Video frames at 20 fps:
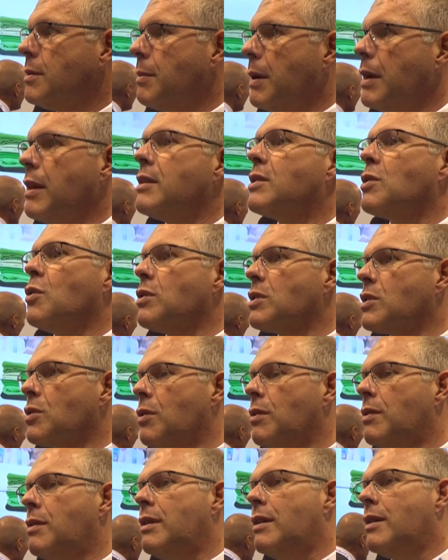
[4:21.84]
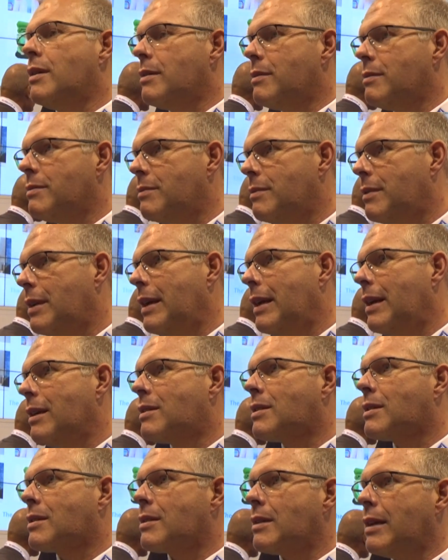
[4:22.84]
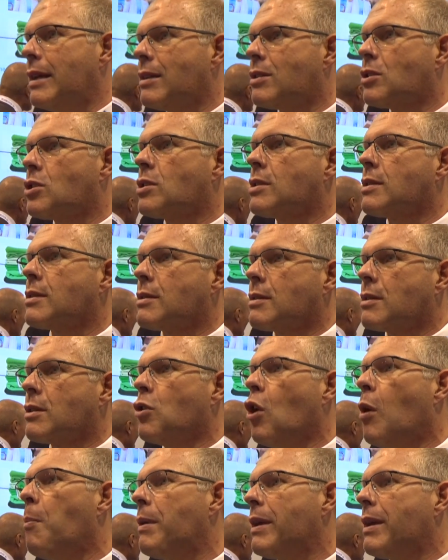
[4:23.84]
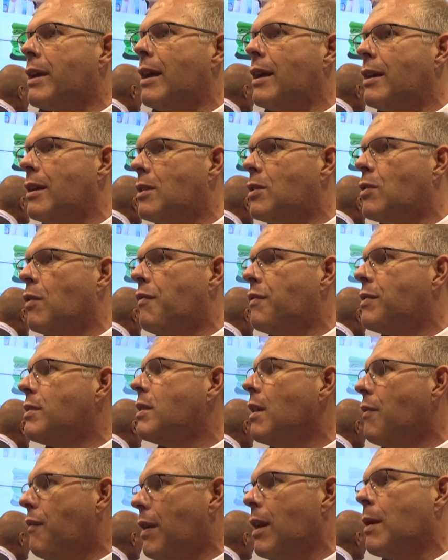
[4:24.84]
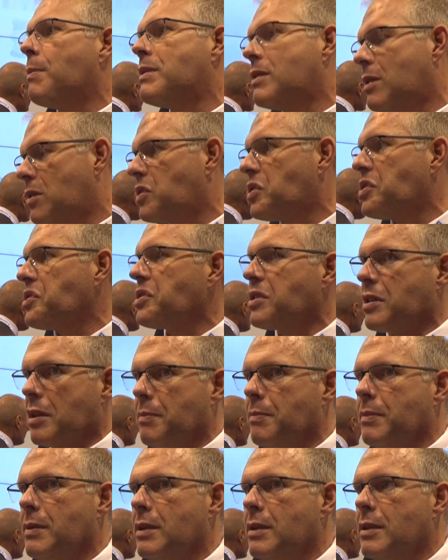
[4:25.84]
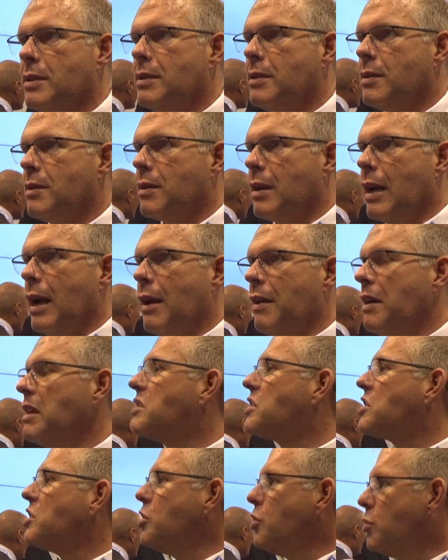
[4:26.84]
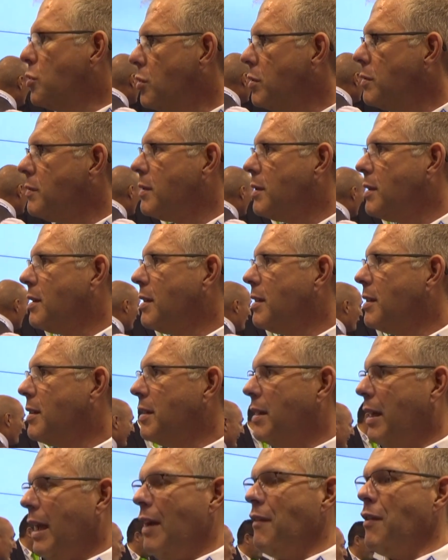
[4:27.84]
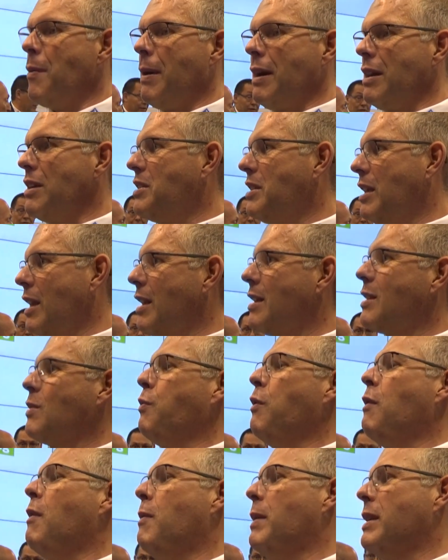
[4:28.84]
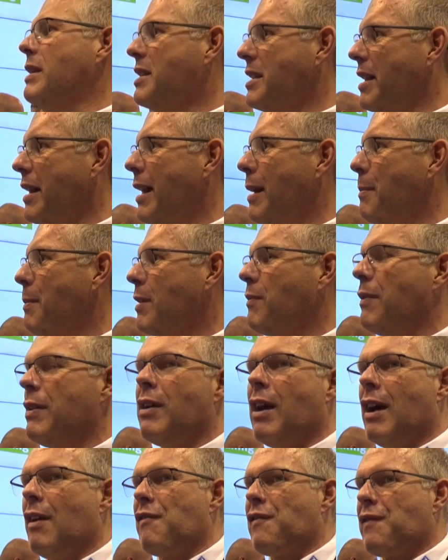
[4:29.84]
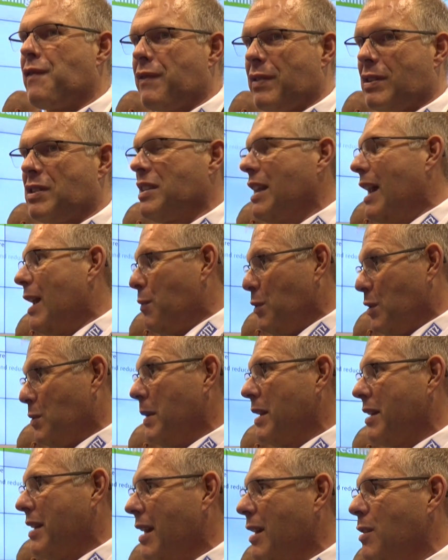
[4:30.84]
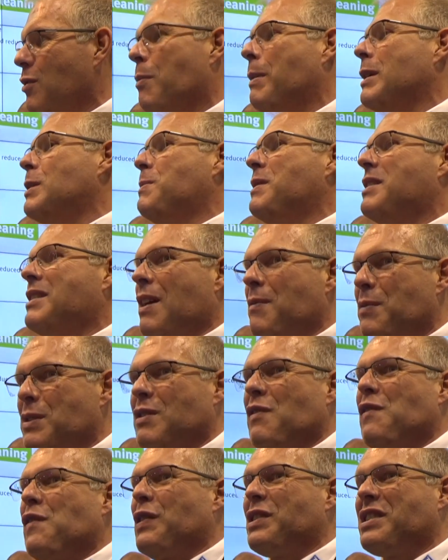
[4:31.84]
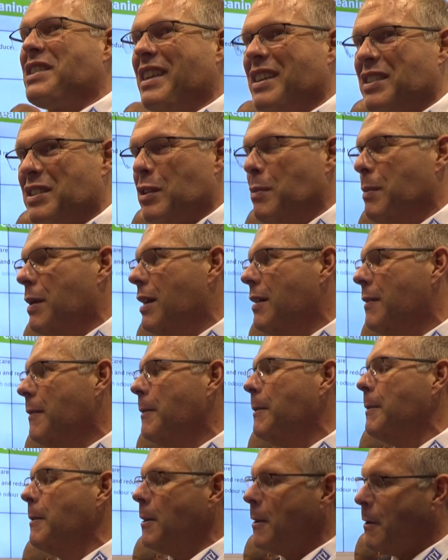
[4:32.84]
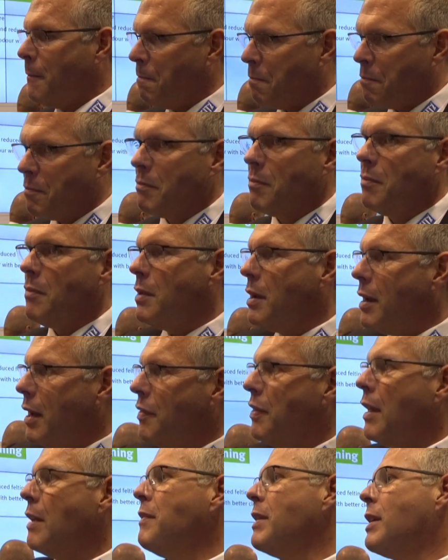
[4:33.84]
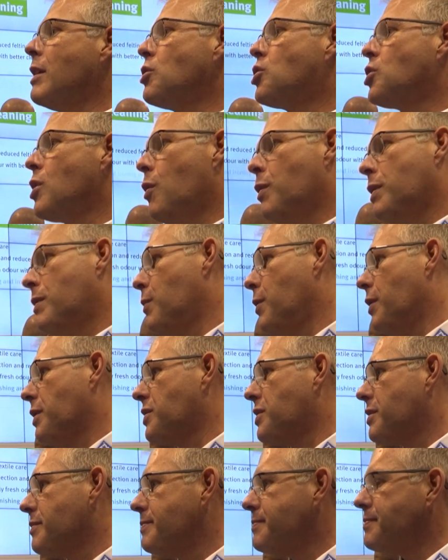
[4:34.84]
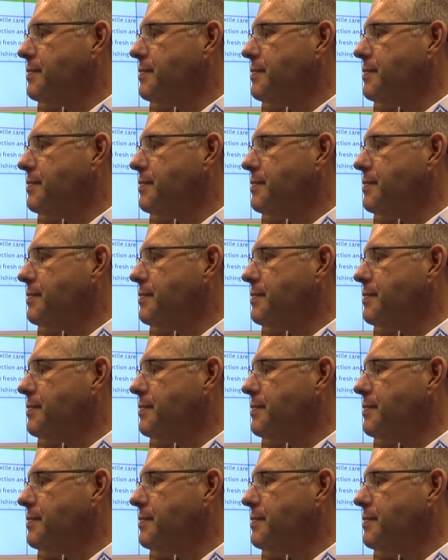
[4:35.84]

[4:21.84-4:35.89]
But it's also it's complicated to develop this system. Yeah, it's new. Everybody sees for one time, but when you have start with one, you must be start with the first customer, and then we can show how it works.